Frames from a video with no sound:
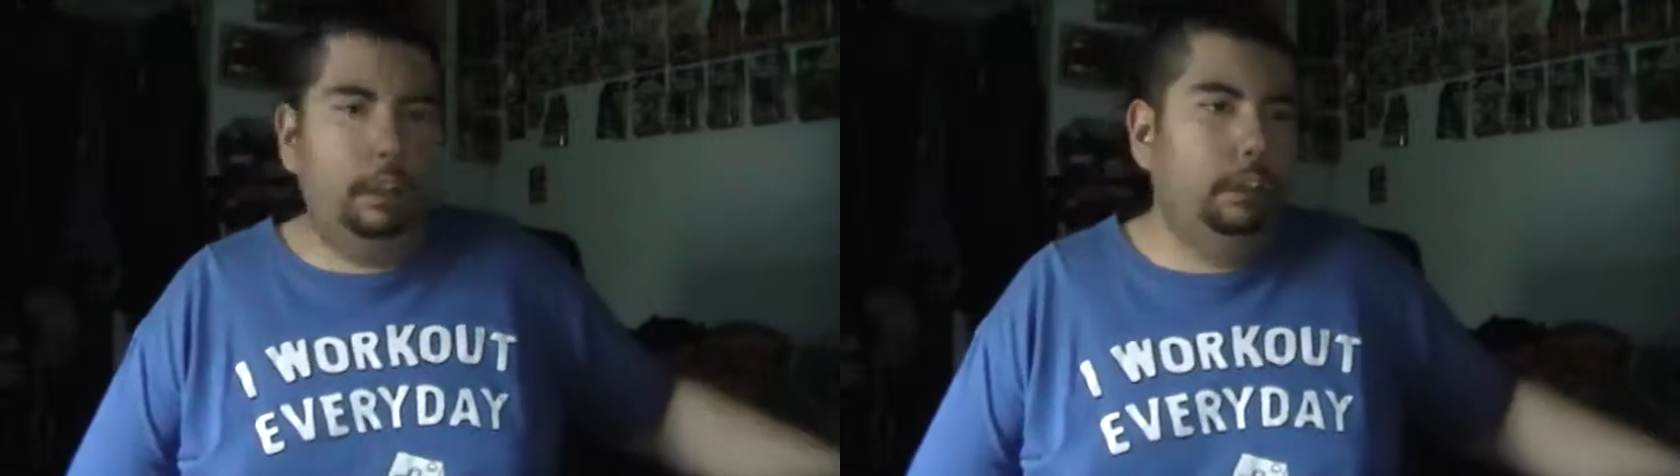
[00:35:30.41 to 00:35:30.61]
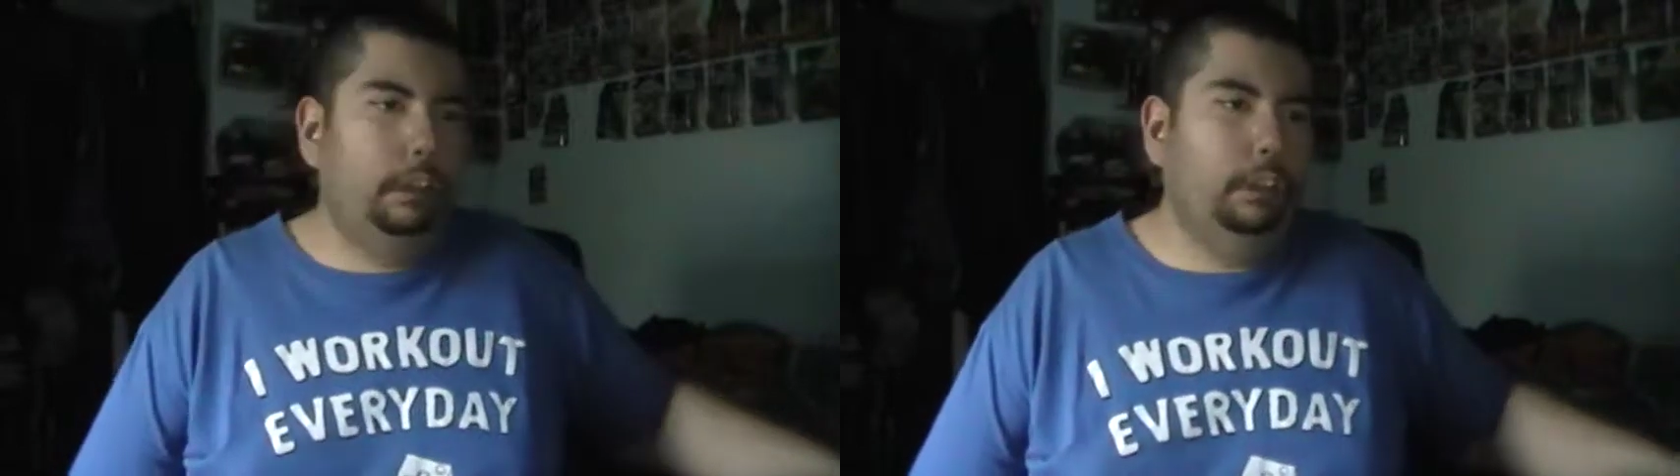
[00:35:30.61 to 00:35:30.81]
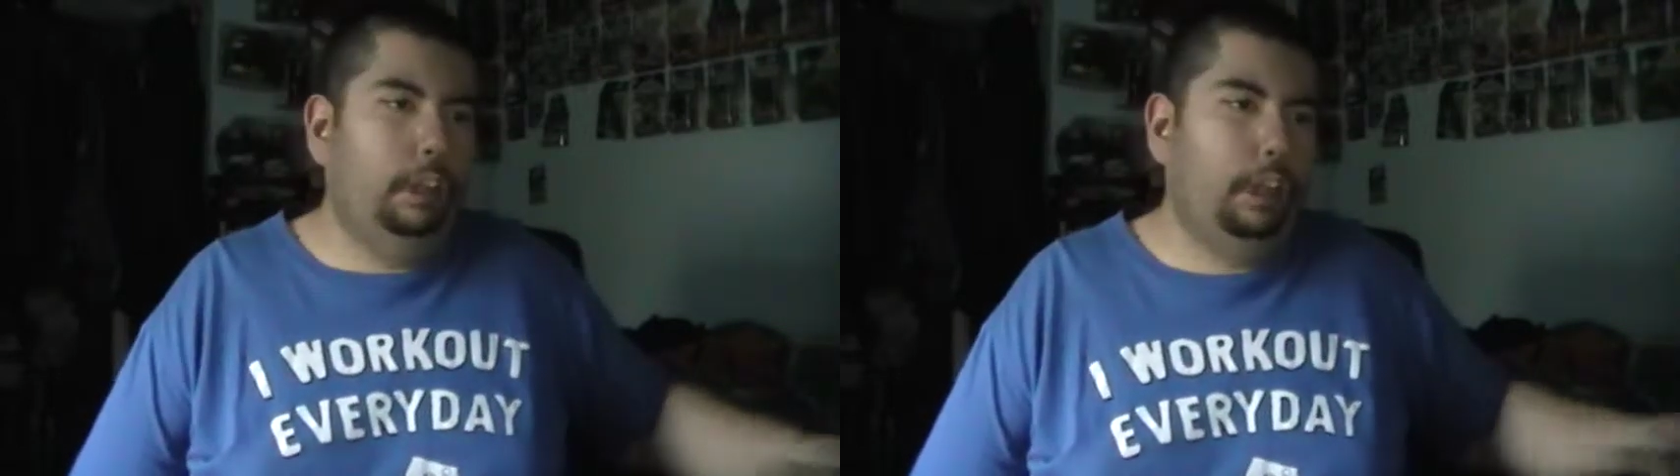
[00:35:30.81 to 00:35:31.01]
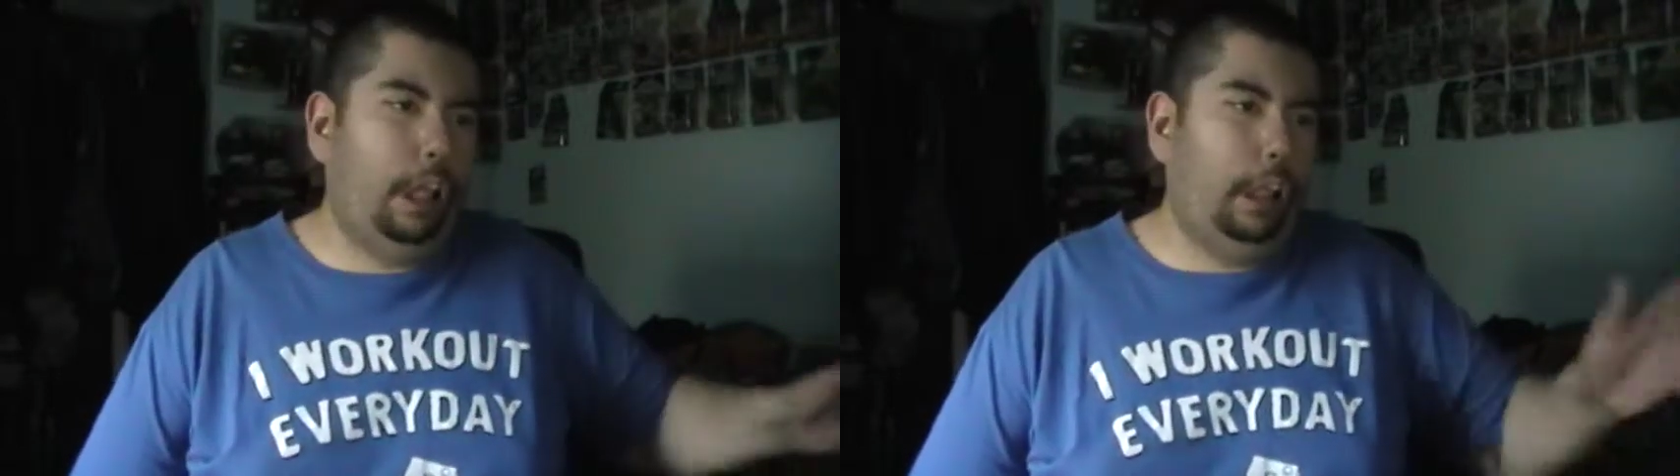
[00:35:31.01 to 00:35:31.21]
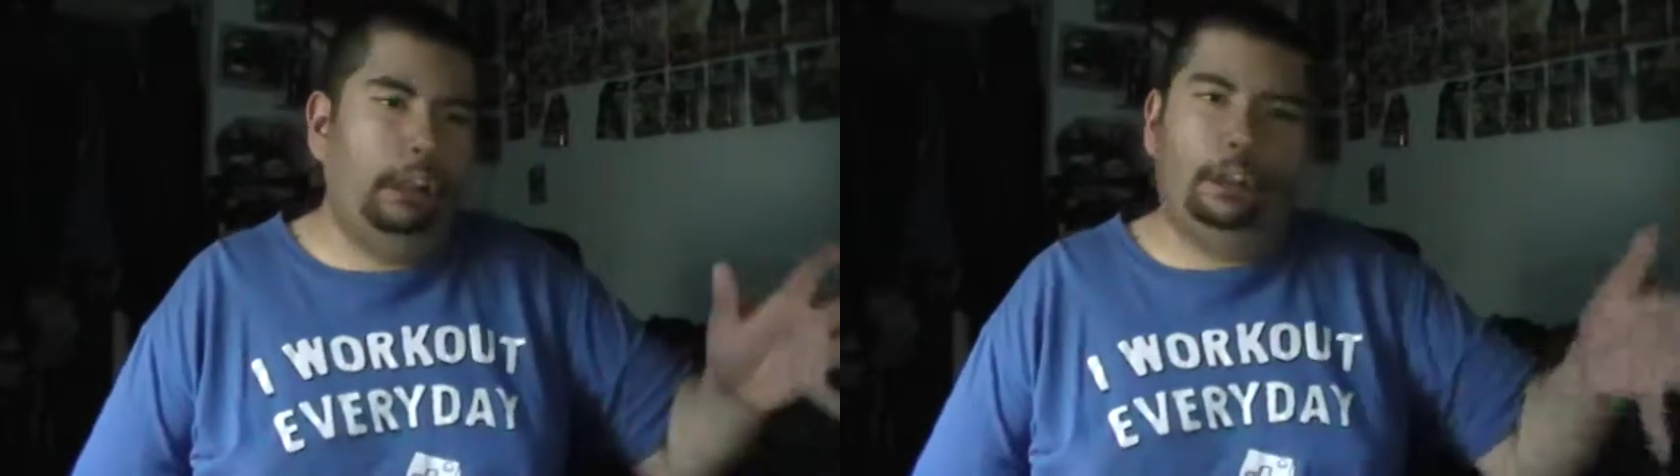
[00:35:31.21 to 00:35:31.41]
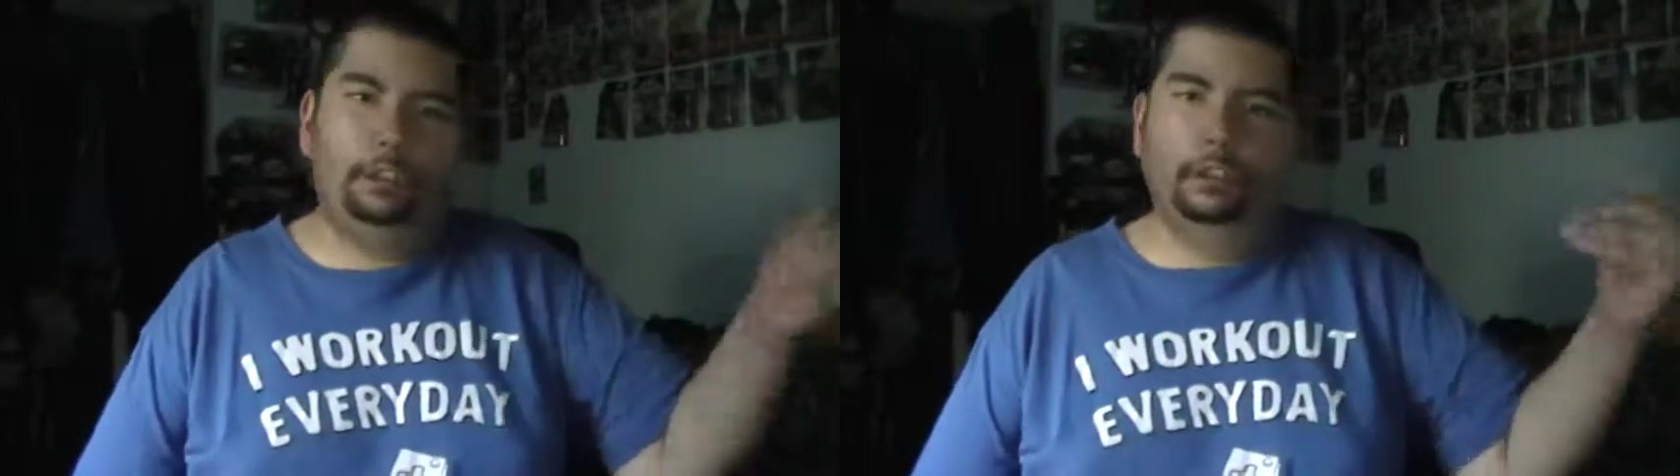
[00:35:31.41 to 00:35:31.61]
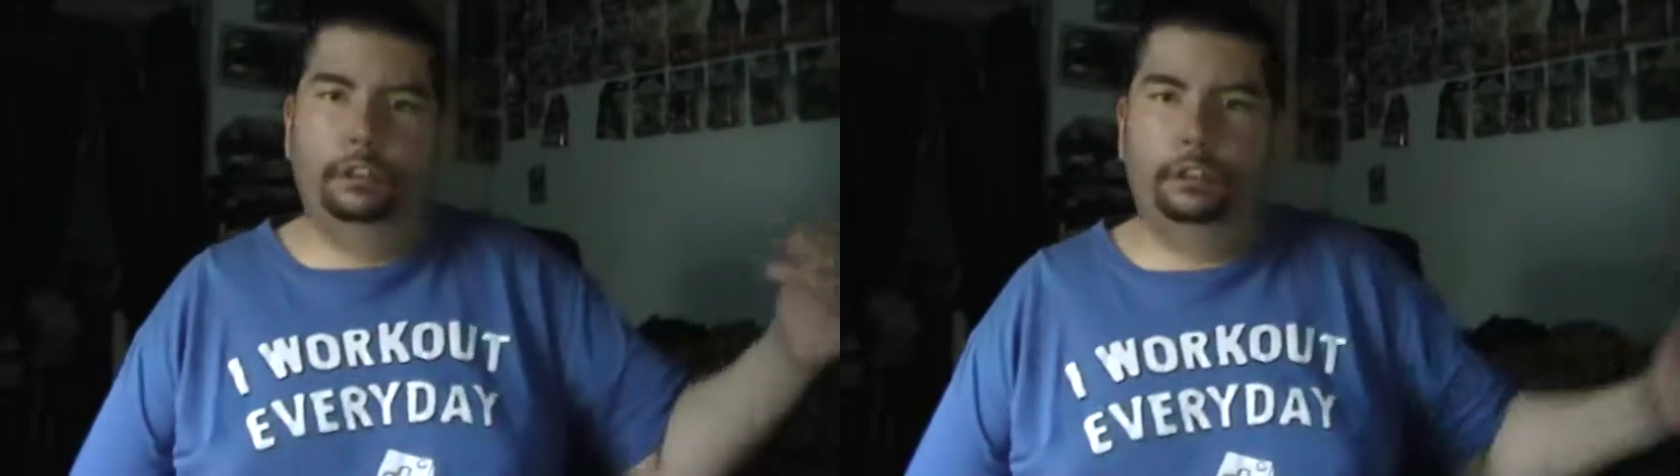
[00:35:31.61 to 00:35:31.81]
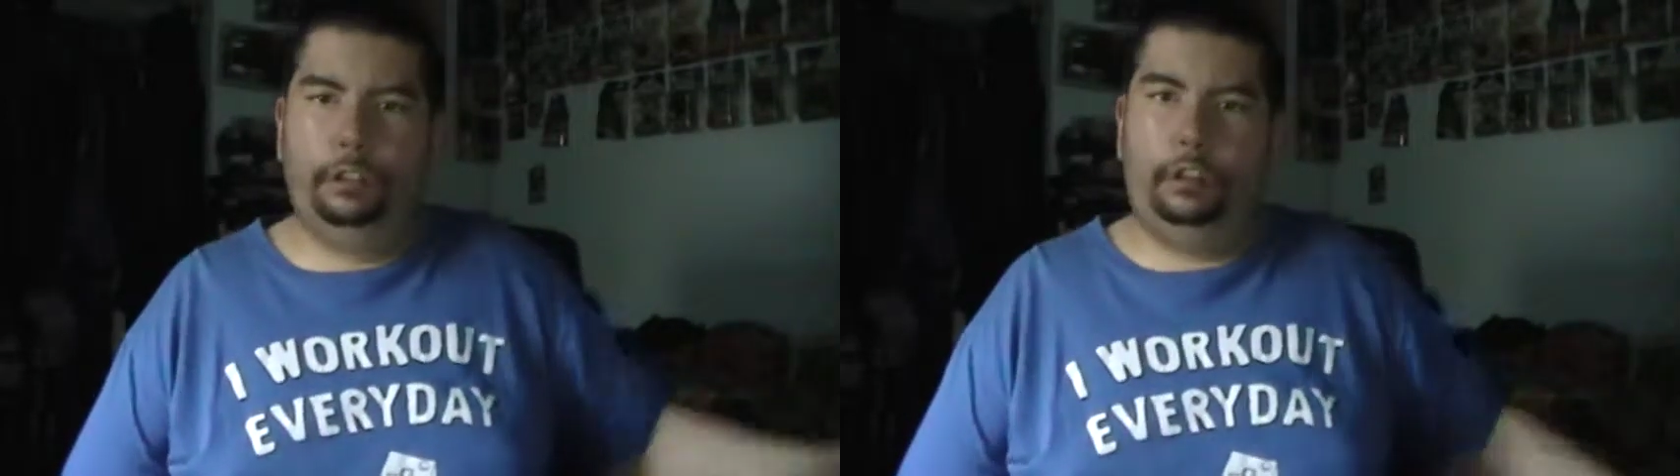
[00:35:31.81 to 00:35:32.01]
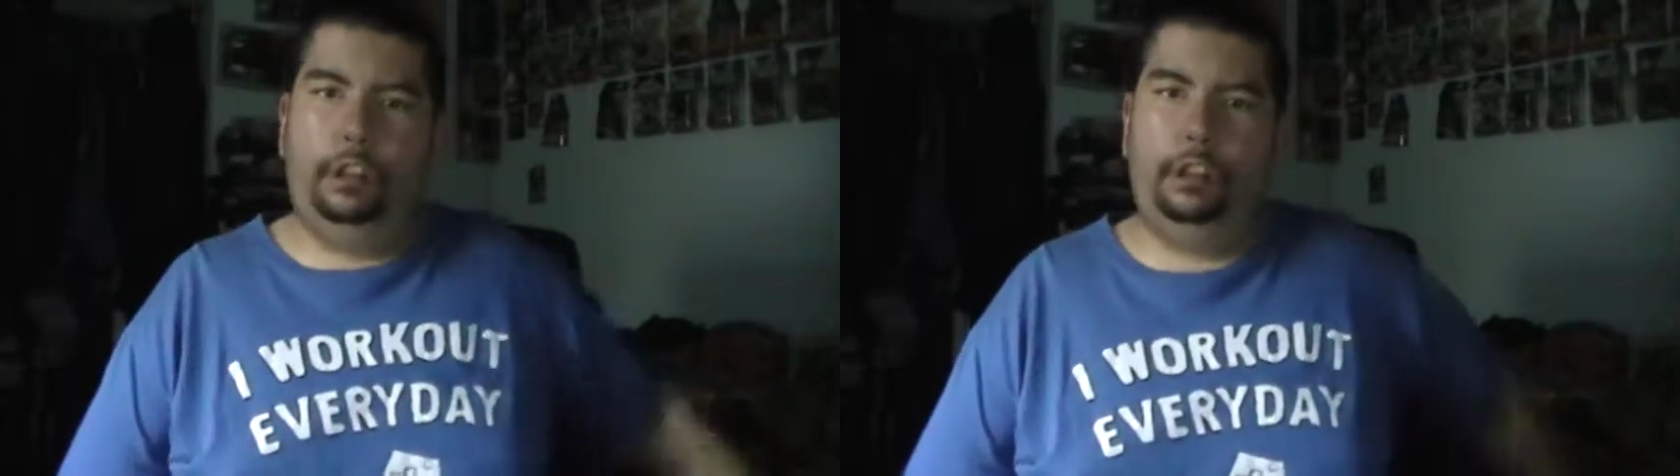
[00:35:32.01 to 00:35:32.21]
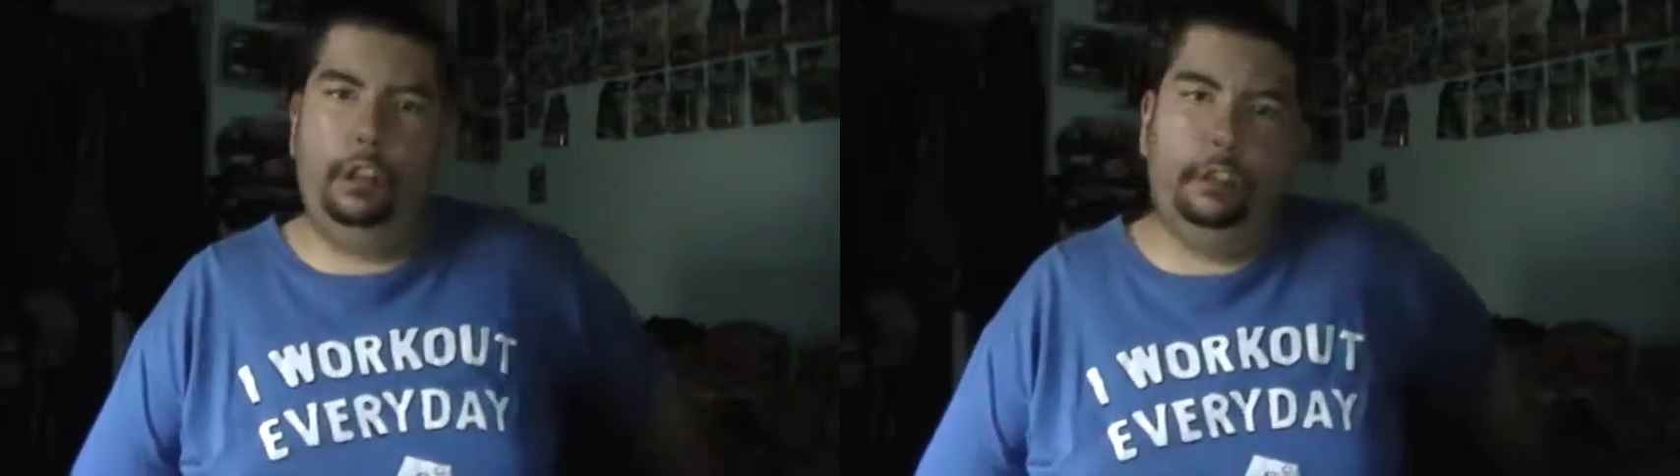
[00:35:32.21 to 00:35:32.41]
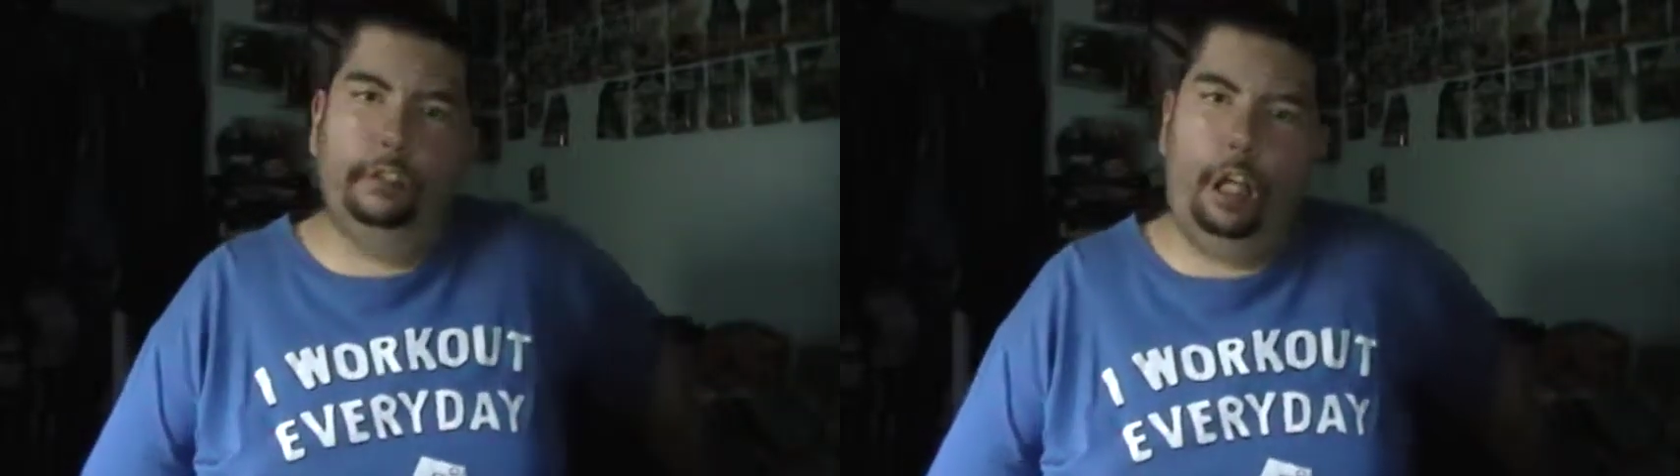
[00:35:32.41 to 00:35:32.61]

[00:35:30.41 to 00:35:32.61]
you know what, finish the